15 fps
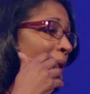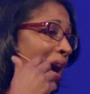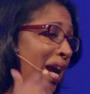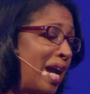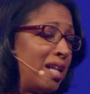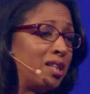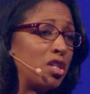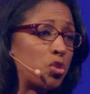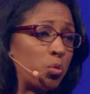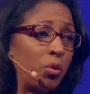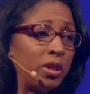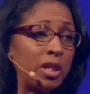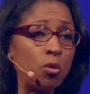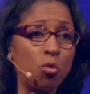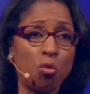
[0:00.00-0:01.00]
I had this
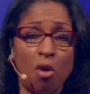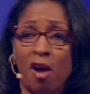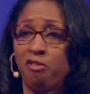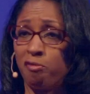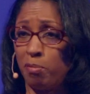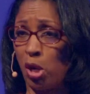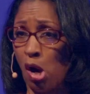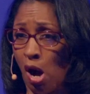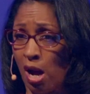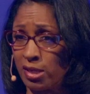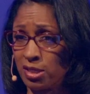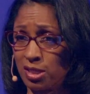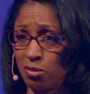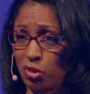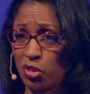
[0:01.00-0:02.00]
really rough
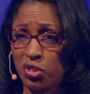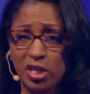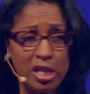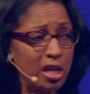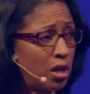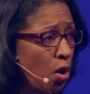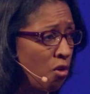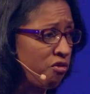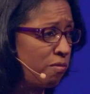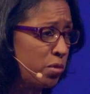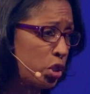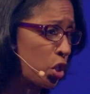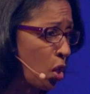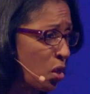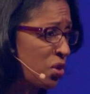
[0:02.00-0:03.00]
boss. He was a CEO from
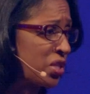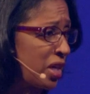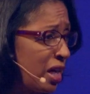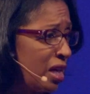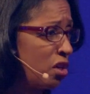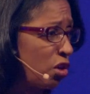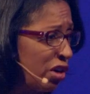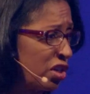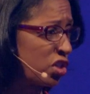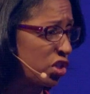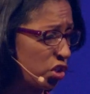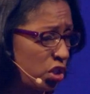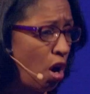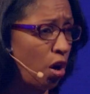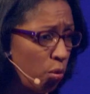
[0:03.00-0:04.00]
Jersey. He used
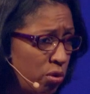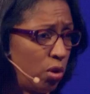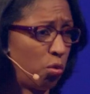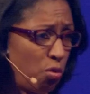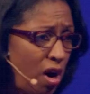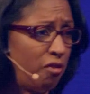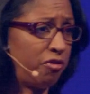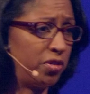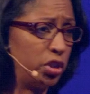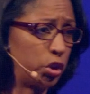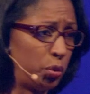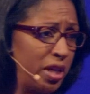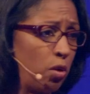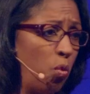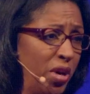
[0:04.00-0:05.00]
to talk real rough and
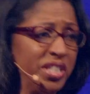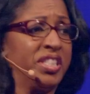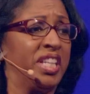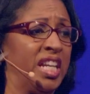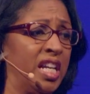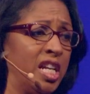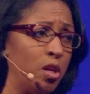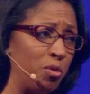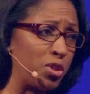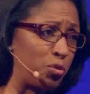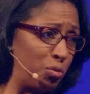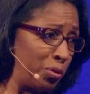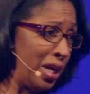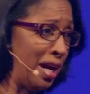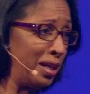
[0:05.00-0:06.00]
drink whiskey. He was
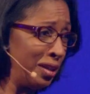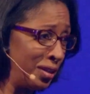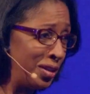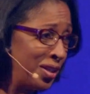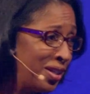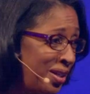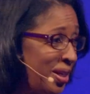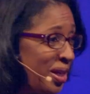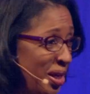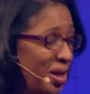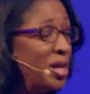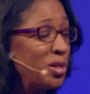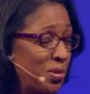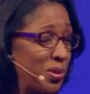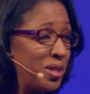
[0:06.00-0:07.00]
kind of an
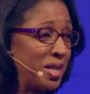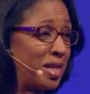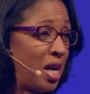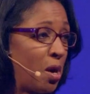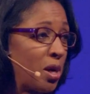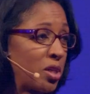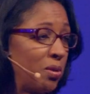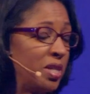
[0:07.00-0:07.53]
interesting character.